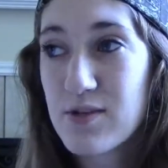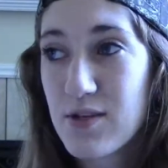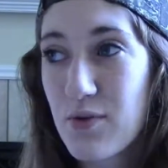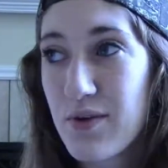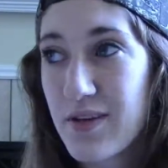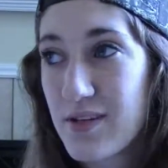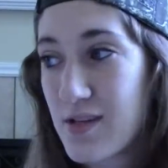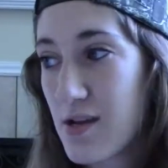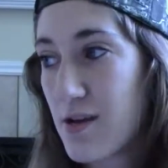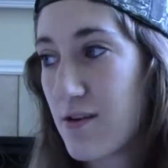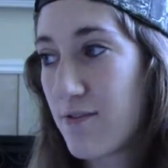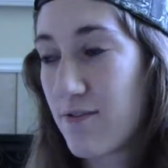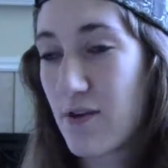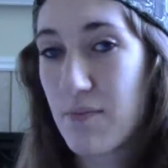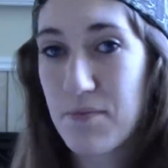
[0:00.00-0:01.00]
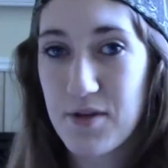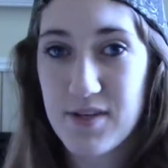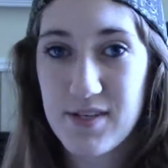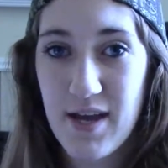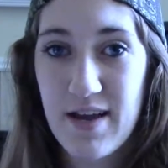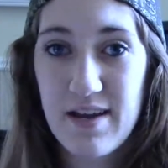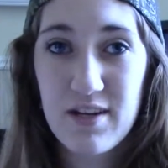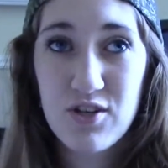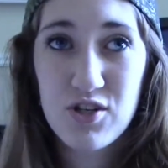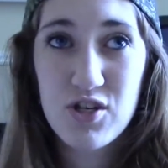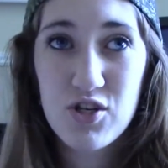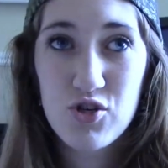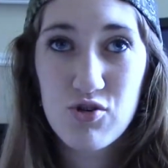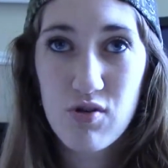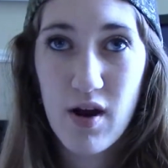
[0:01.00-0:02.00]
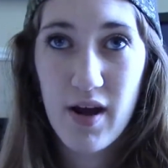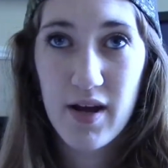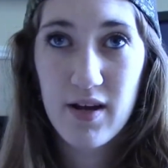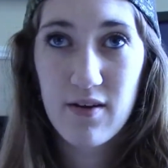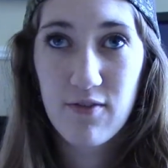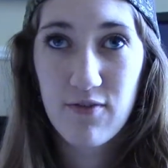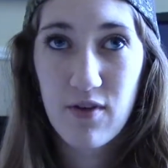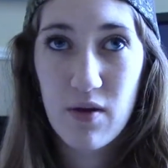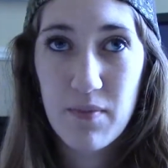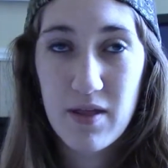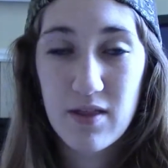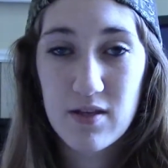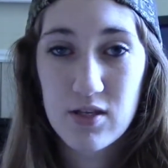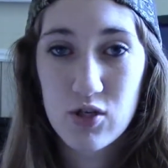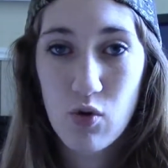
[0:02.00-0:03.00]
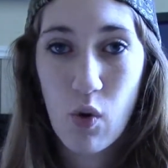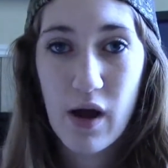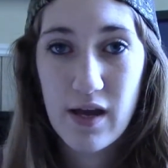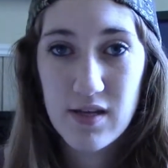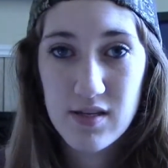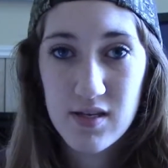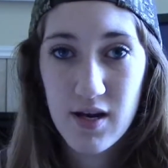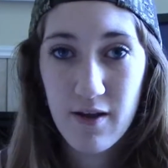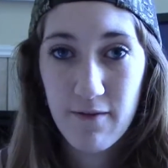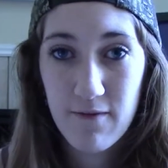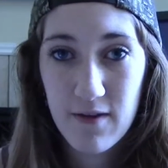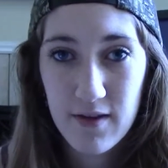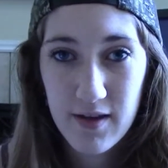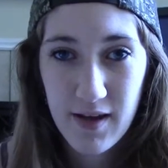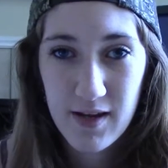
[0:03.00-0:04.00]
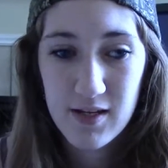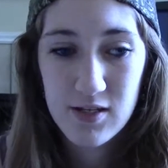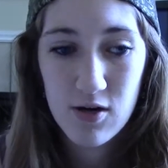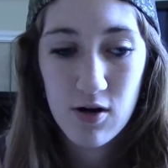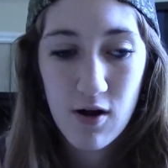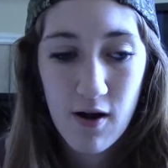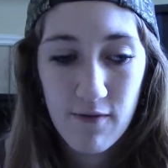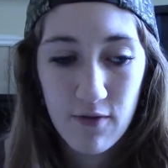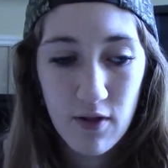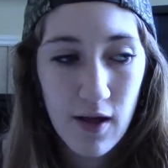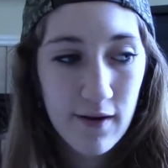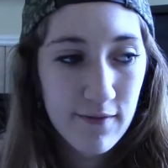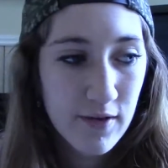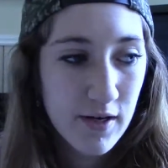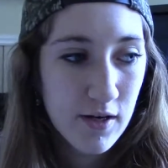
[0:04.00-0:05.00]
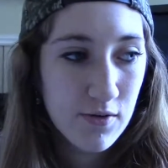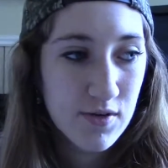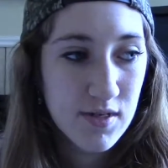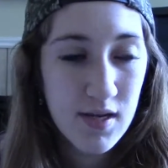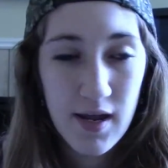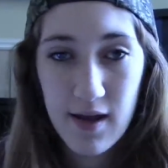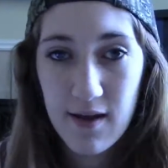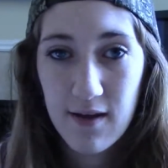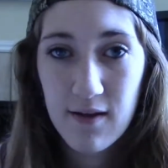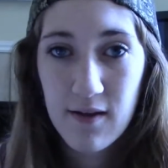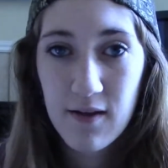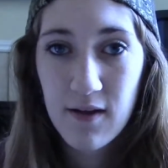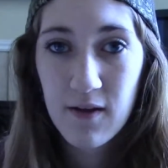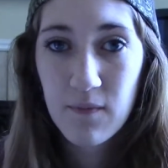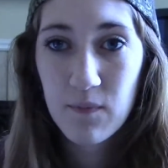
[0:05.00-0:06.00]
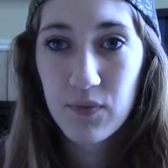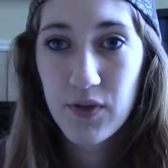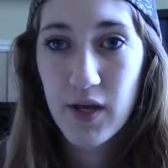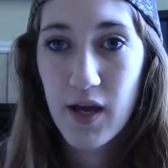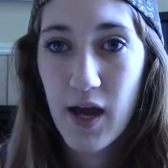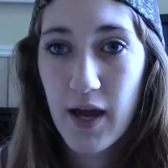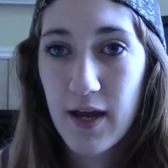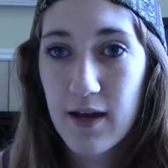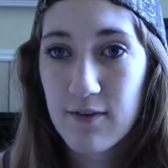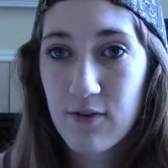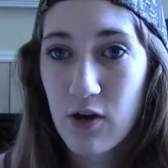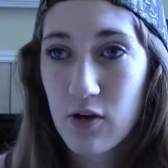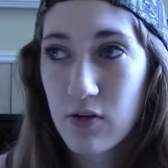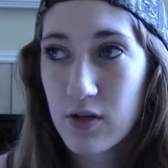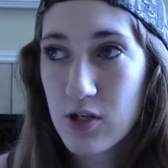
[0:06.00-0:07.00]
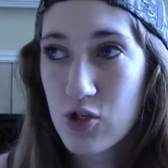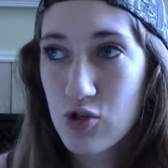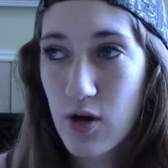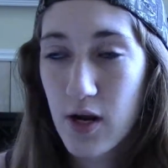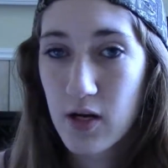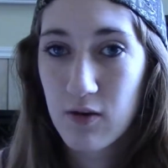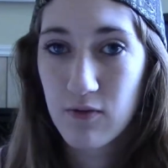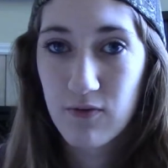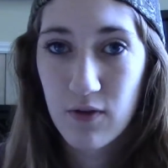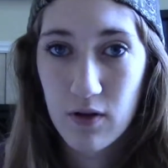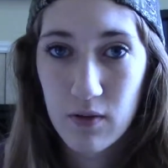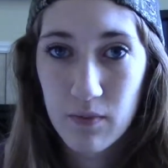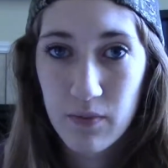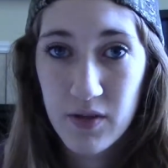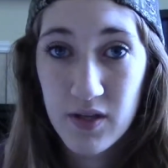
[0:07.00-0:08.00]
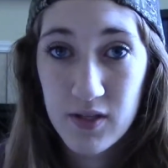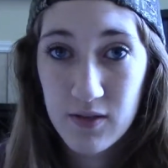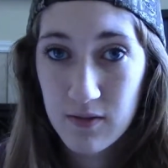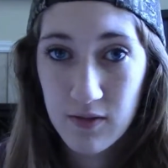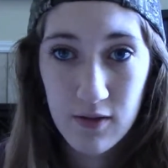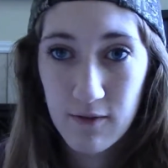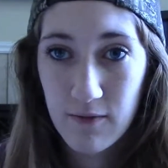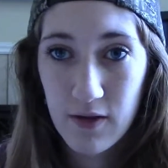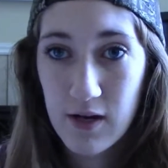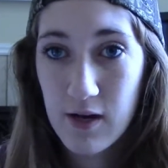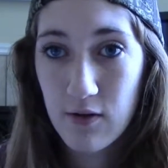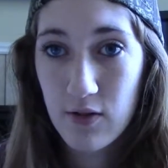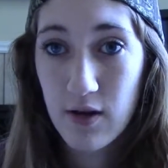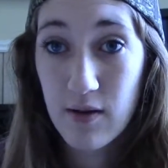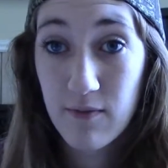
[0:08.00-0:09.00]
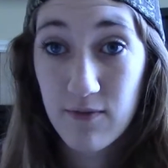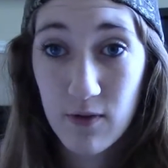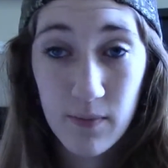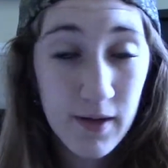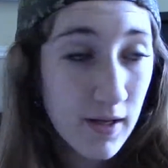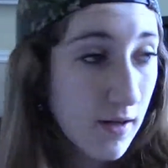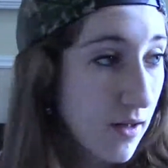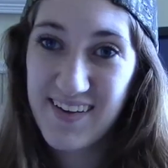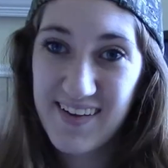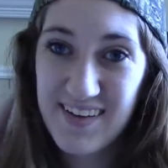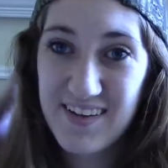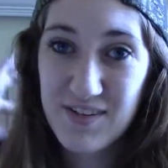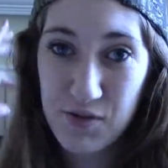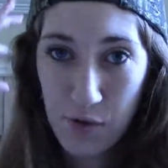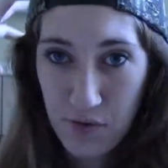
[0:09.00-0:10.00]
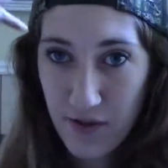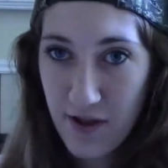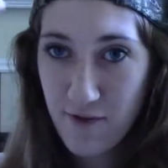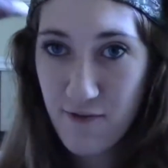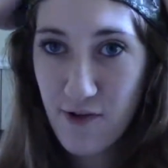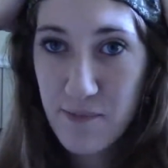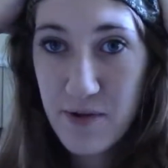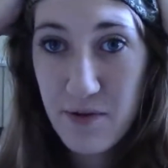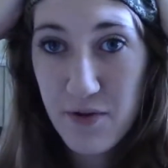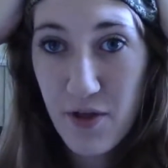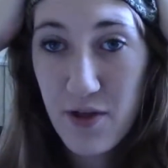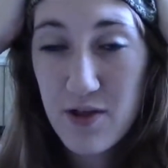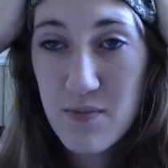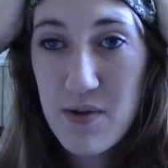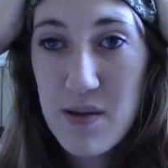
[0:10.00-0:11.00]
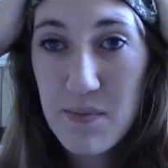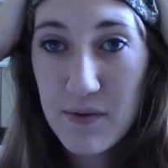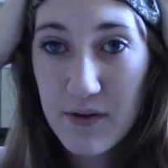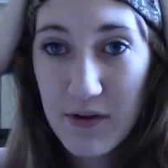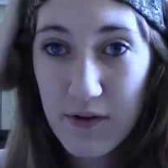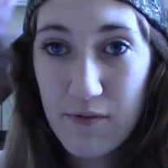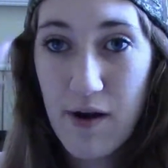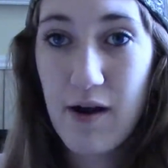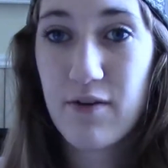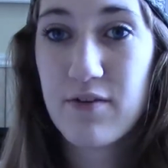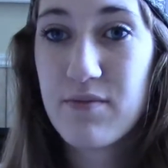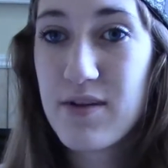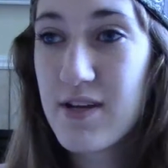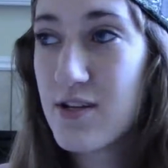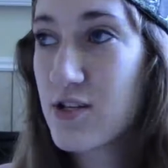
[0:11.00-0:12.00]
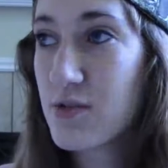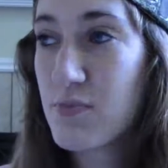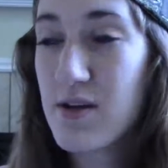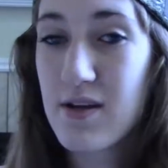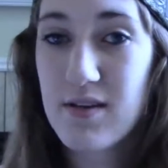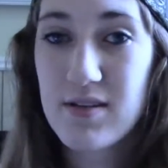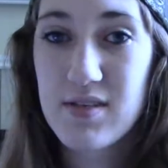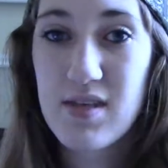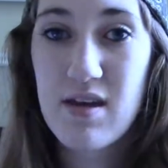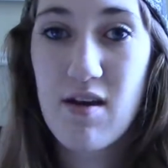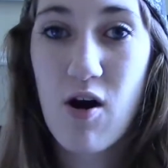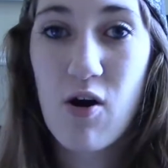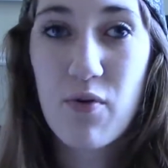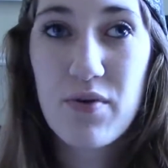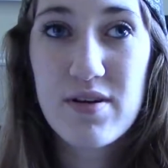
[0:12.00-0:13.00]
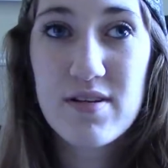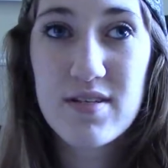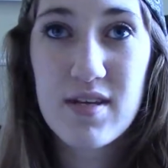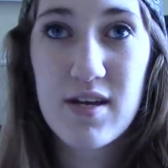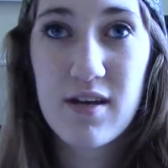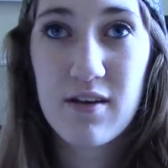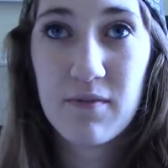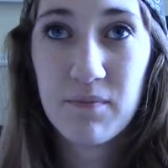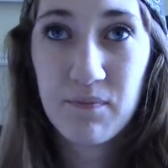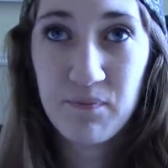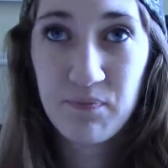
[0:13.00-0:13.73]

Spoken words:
so excited to film this. I actually tried filming this twice, and I feel like I start off a lot of videos saying that I have already tried to film the video that I'm filming. I don't like filming with other people around me just because they always, like,